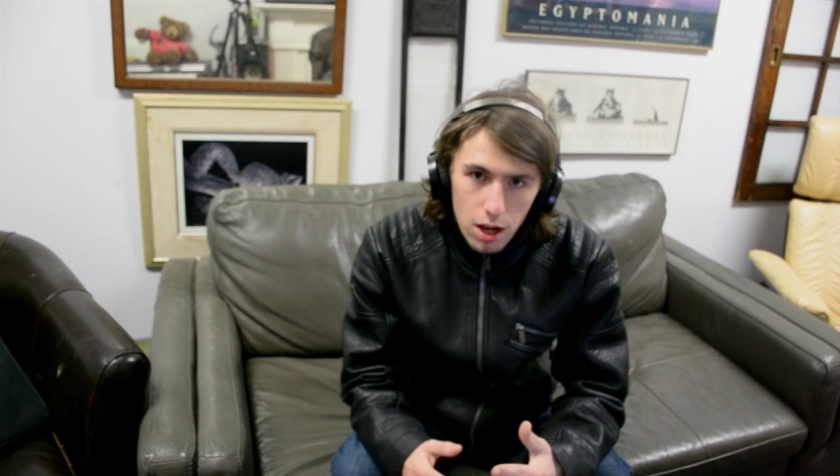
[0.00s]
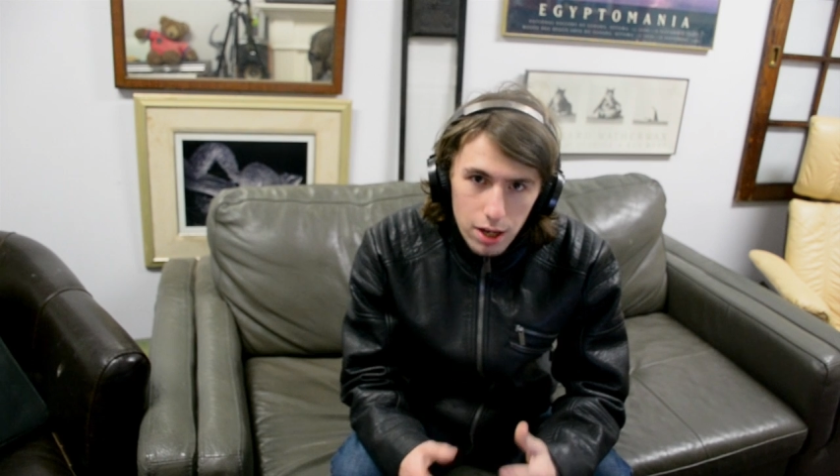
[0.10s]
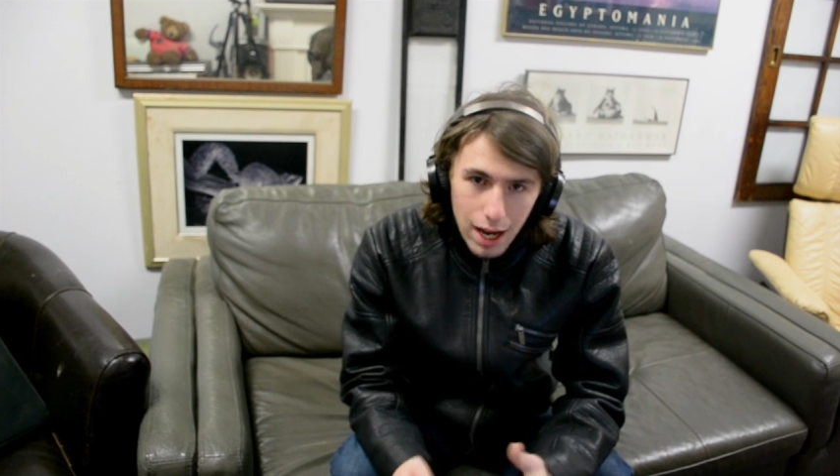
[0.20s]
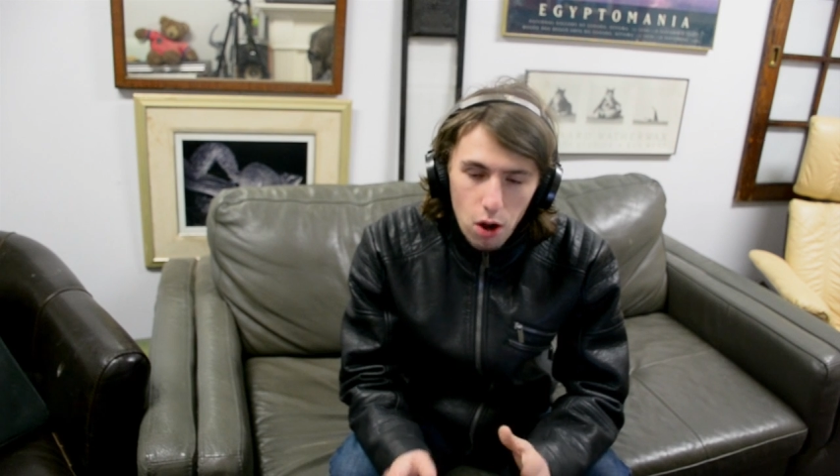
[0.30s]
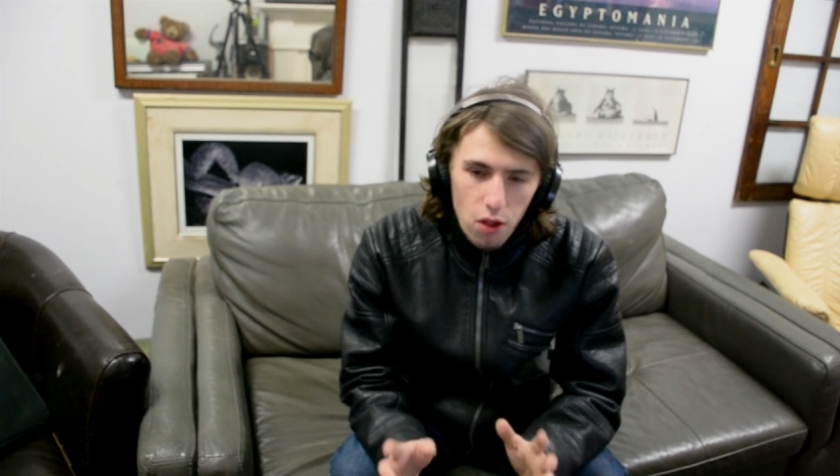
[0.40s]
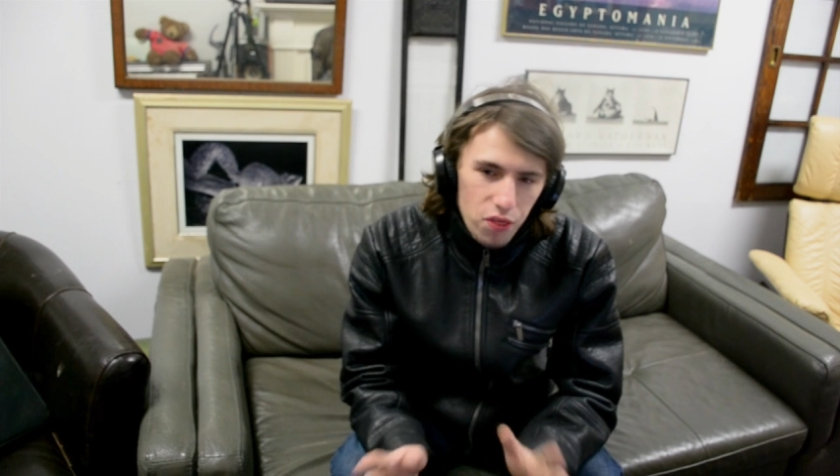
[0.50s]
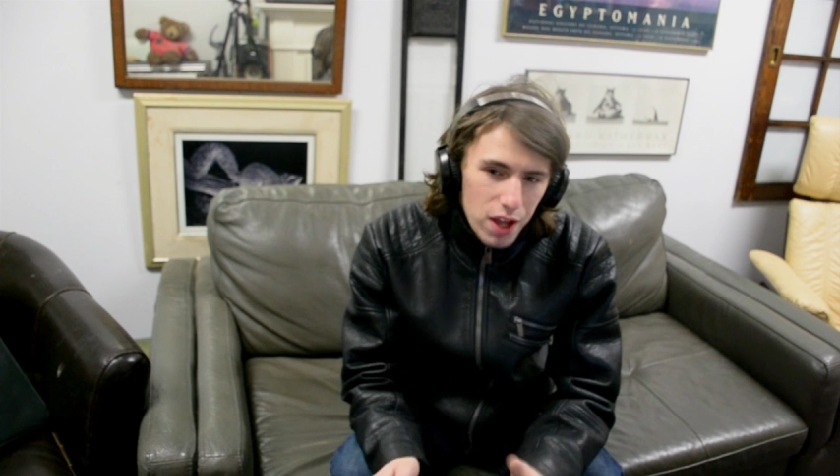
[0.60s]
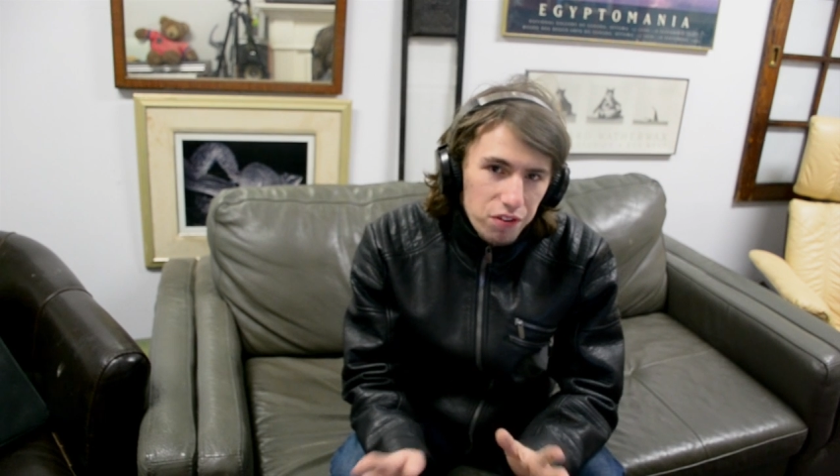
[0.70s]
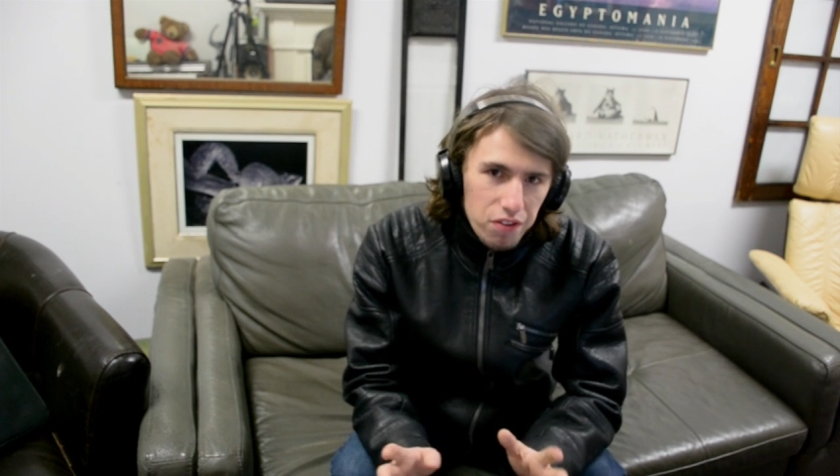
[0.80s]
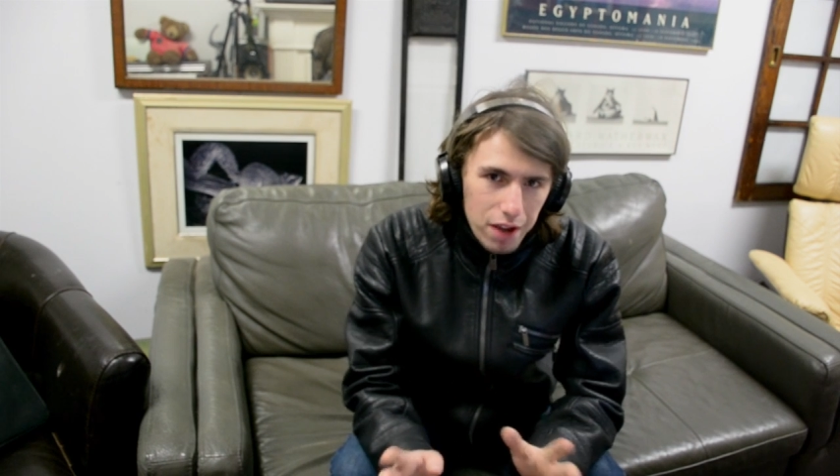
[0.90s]
Now,
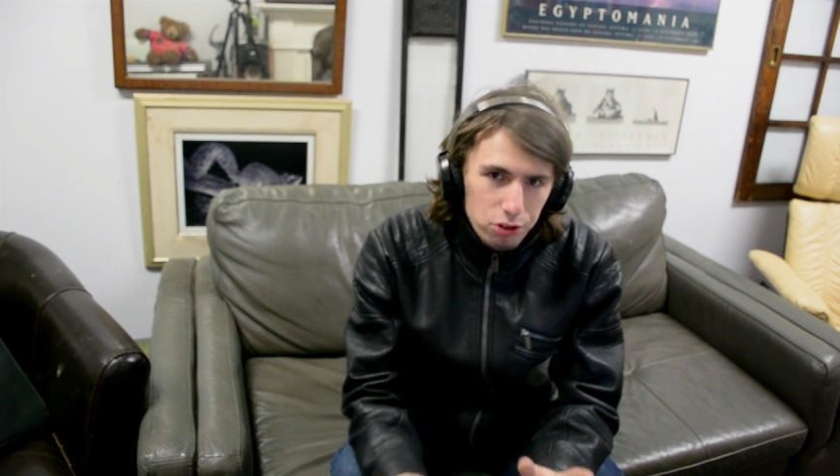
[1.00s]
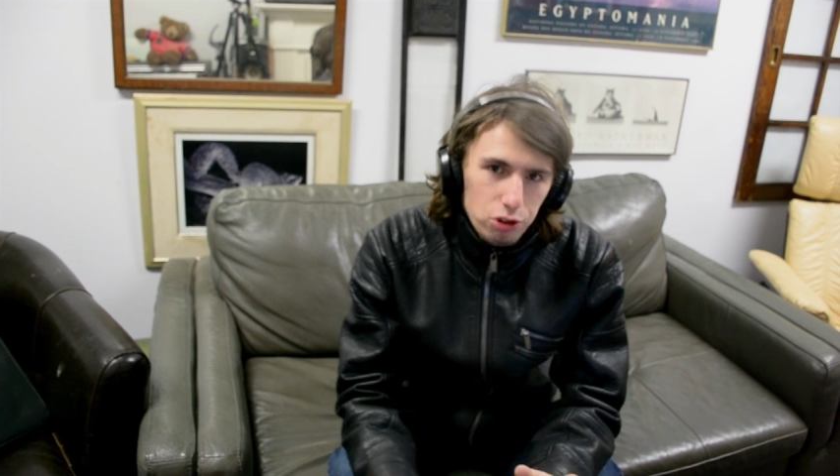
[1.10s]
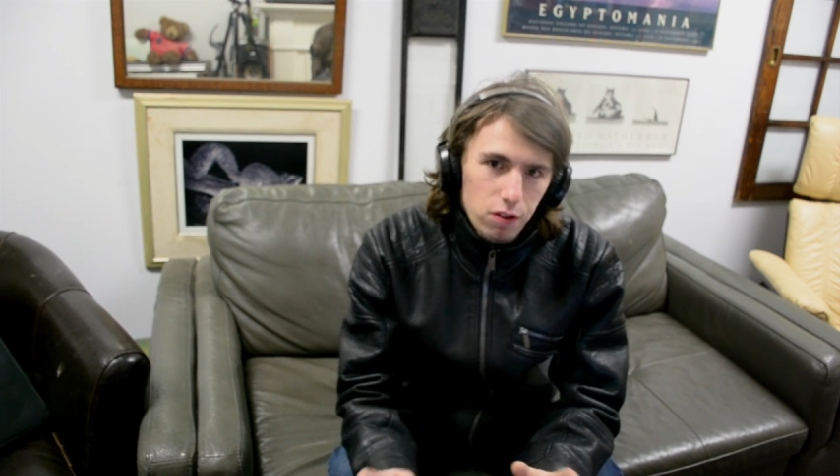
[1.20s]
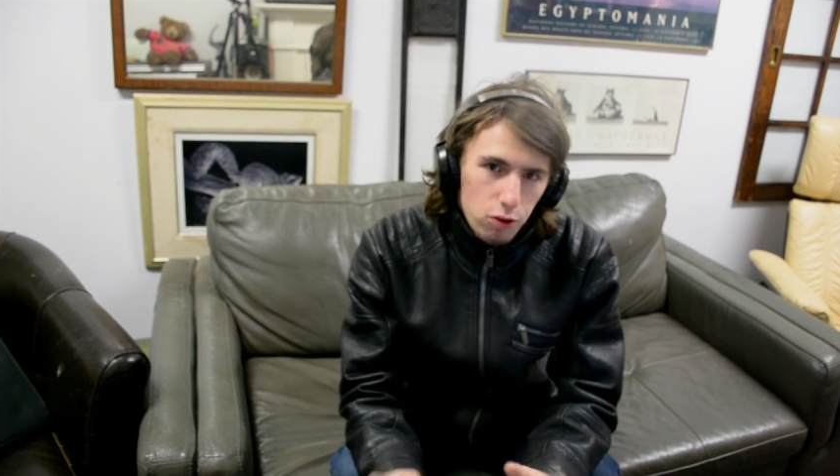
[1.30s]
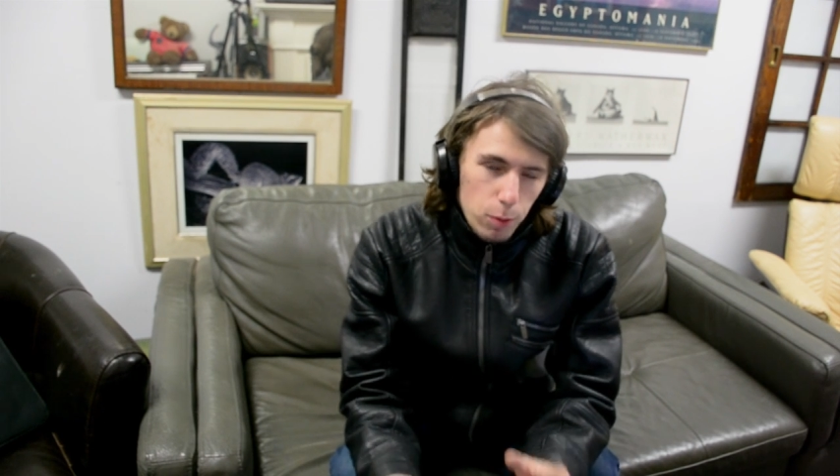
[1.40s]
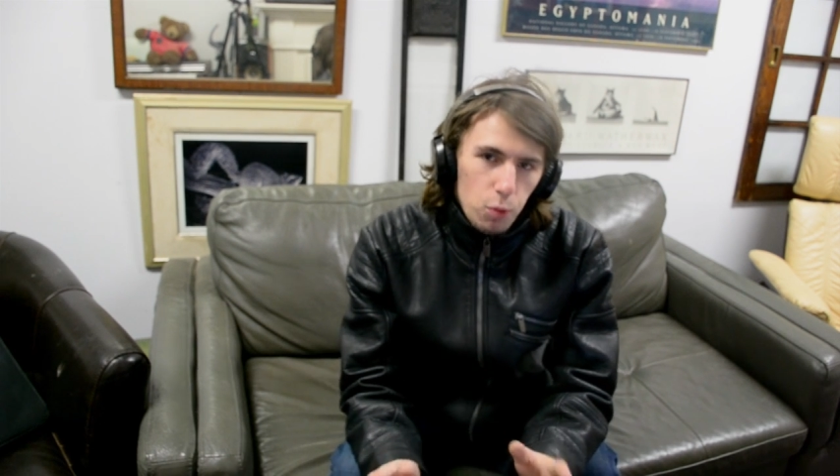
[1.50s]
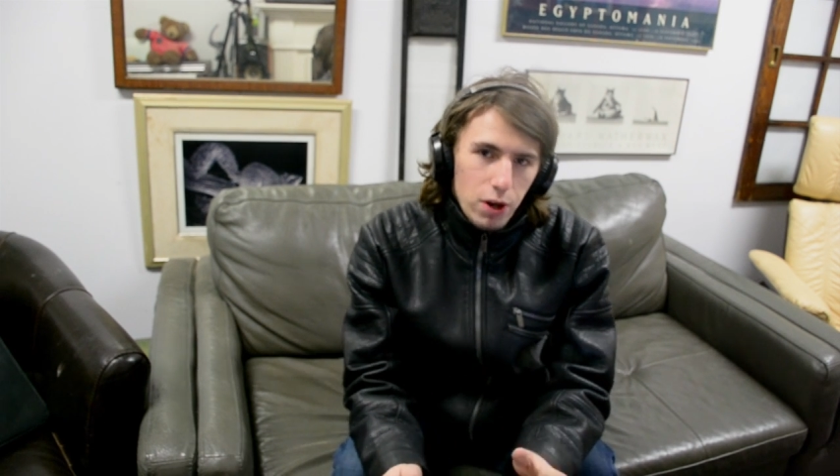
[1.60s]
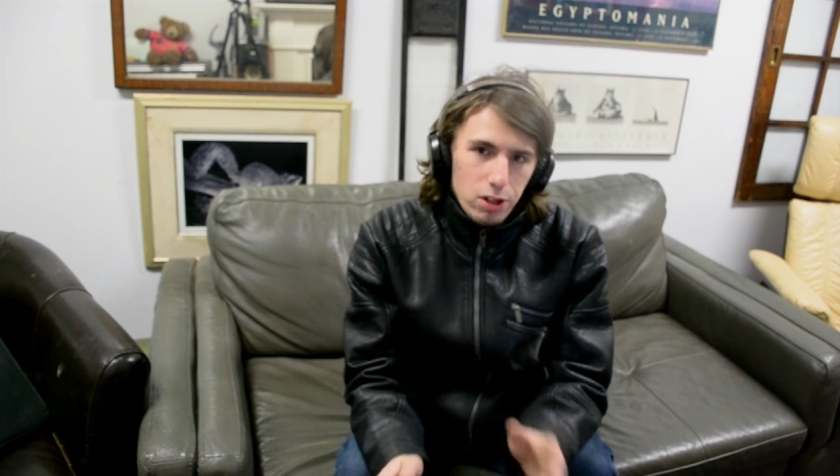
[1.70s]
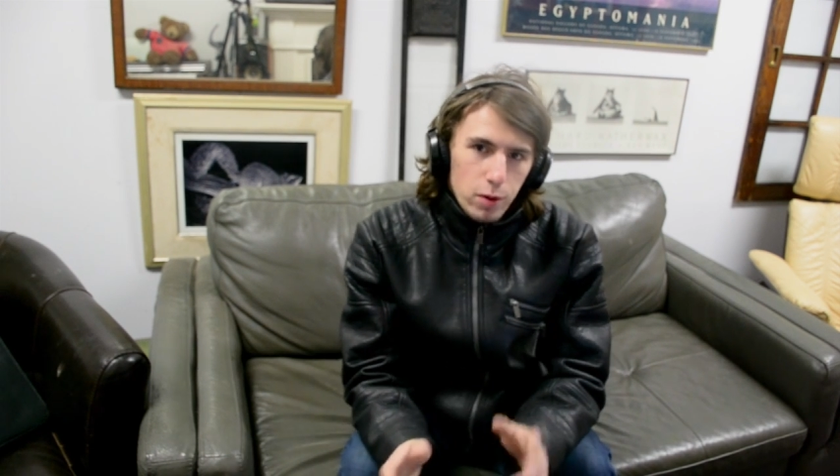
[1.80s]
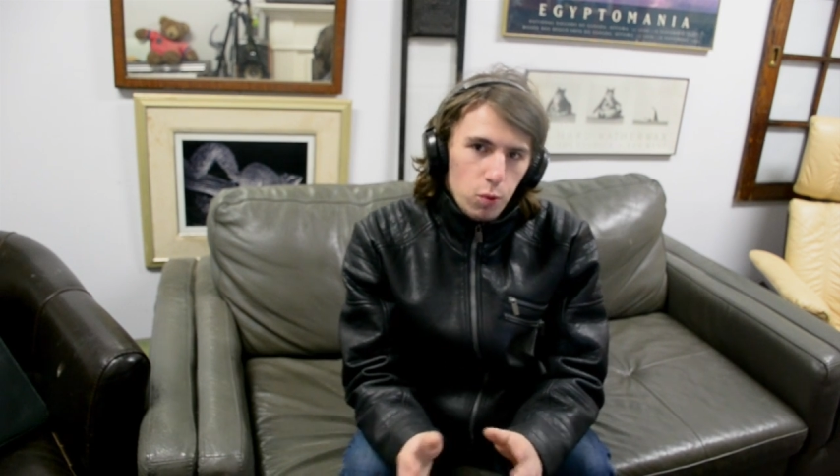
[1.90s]
this is actually super
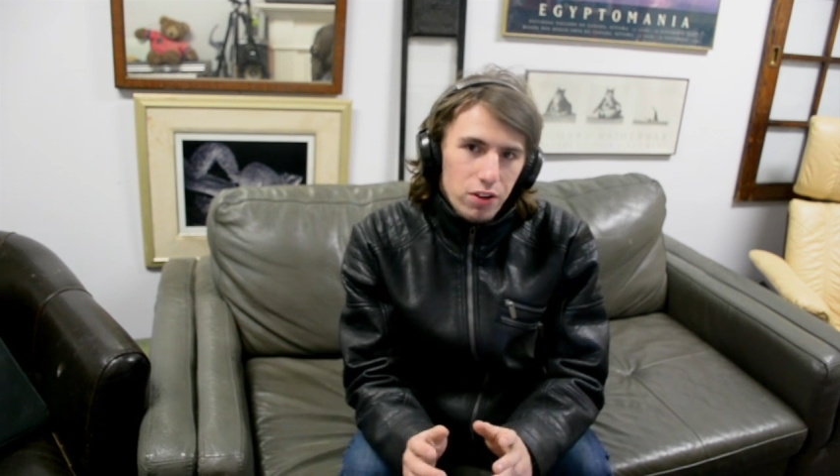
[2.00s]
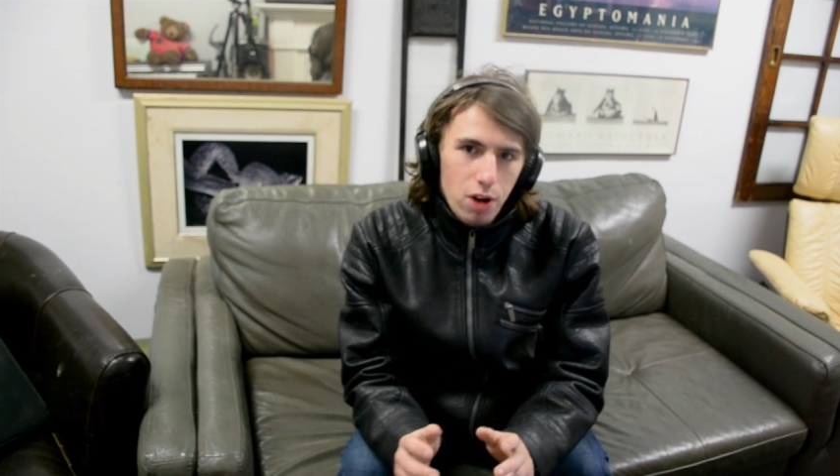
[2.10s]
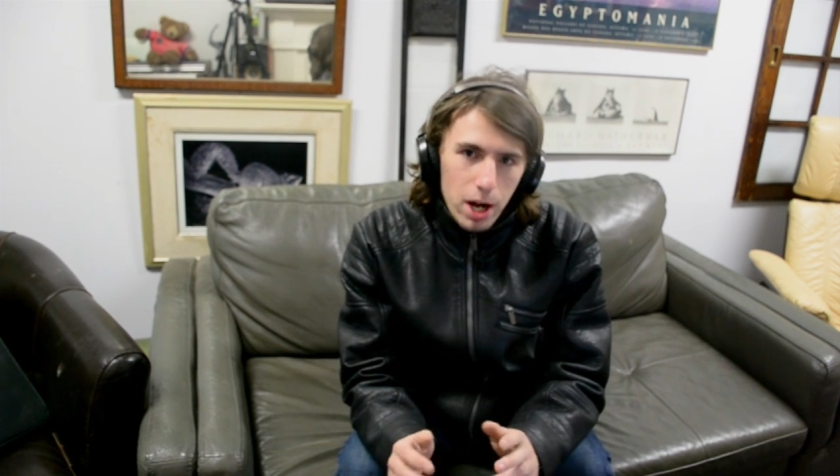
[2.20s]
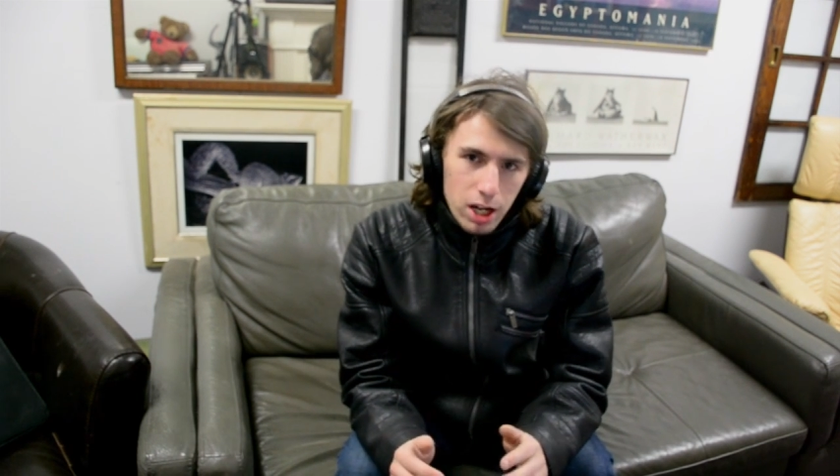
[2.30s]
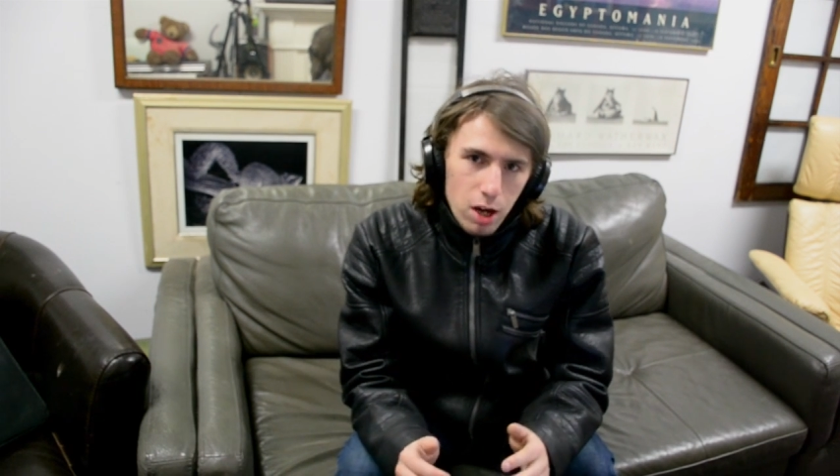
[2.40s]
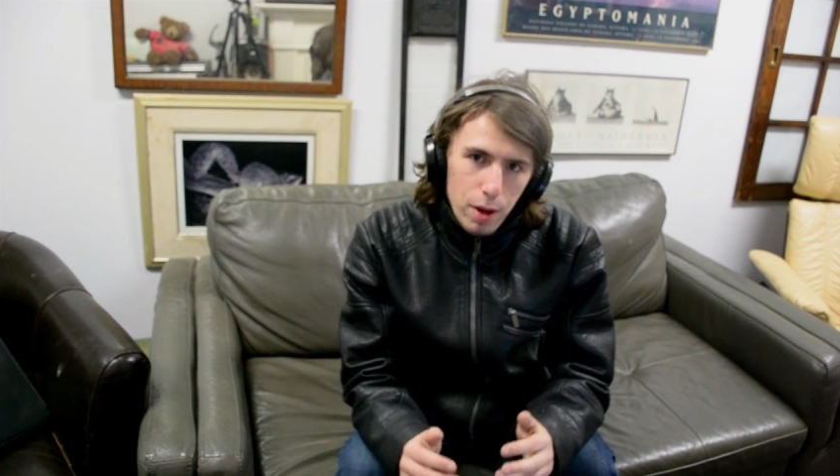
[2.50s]
relevant when talking